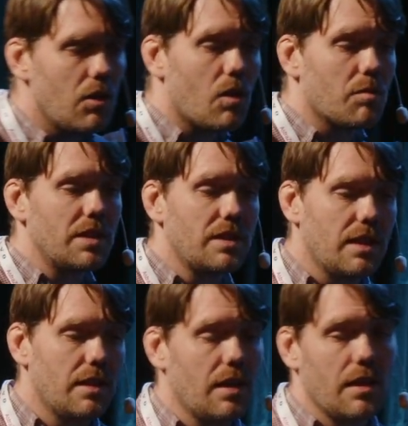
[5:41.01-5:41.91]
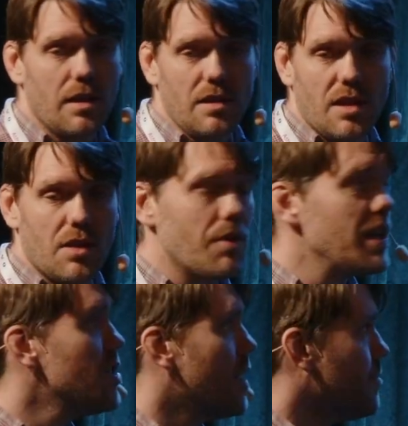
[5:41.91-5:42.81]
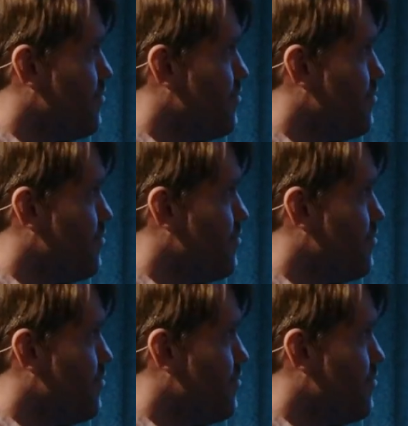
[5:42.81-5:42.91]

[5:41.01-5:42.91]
augmented generation.